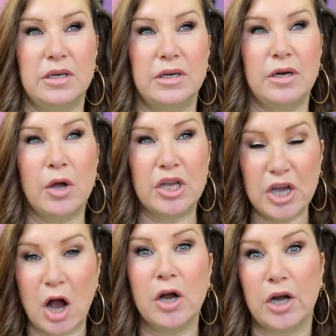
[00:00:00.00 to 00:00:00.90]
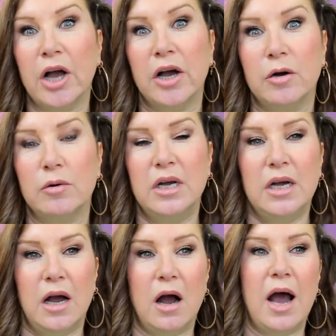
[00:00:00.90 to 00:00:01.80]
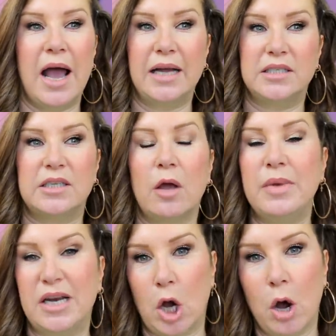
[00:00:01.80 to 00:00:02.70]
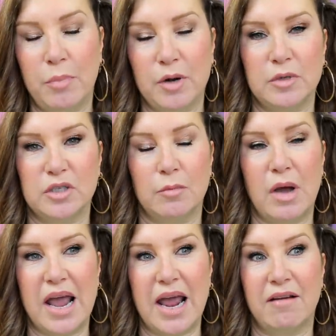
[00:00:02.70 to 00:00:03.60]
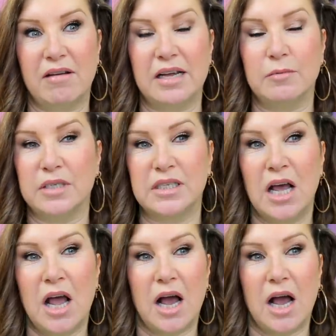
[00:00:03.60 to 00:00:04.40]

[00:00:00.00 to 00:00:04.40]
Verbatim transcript: you know, a young girl, I had so many compliments on my hair and it was,